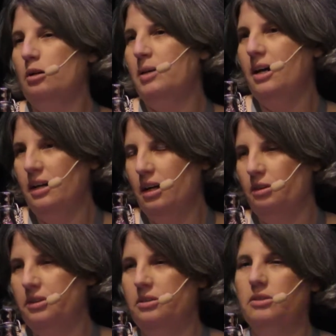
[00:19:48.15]
about
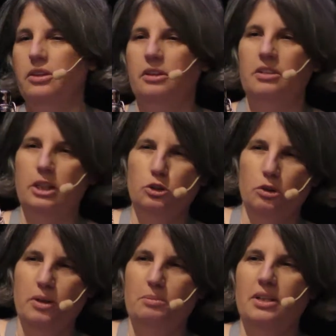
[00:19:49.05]
health, including
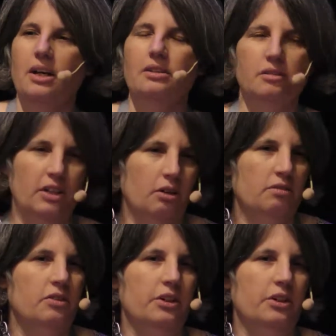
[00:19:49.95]
sexual and reproductive health,